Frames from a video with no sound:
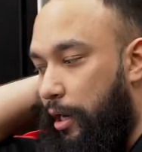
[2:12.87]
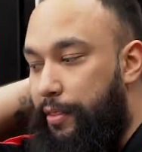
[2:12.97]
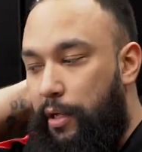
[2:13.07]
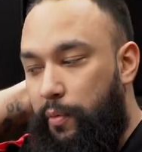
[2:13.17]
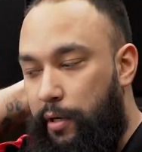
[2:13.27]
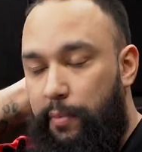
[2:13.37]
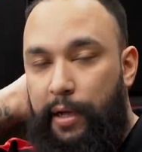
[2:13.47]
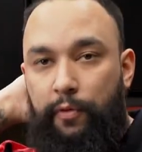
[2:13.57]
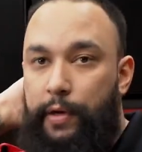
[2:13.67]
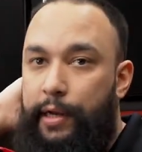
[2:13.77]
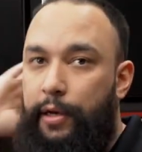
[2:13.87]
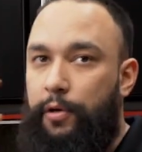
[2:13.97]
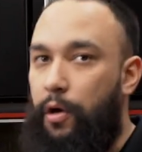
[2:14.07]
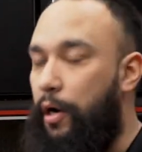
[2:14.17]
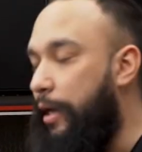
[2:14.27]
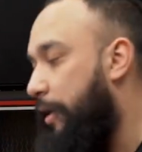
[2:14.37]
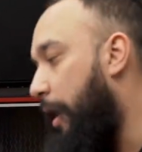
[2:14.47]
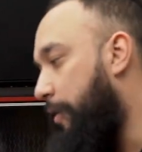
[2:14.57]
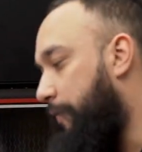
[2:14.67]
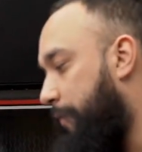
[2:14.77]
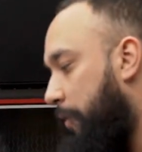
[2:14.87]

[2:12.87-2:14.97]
think we're gonna make a radiator guard. I kind of